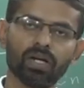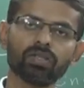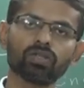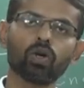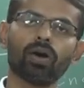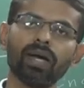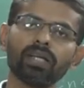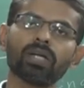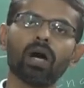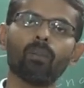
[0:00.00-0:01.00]
He is called
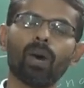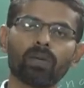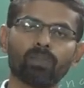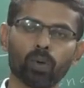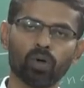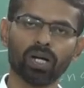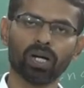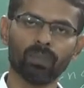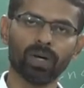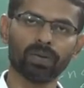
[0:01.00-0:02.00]
as part
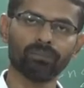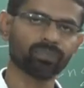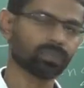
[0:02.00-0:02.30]
programmer.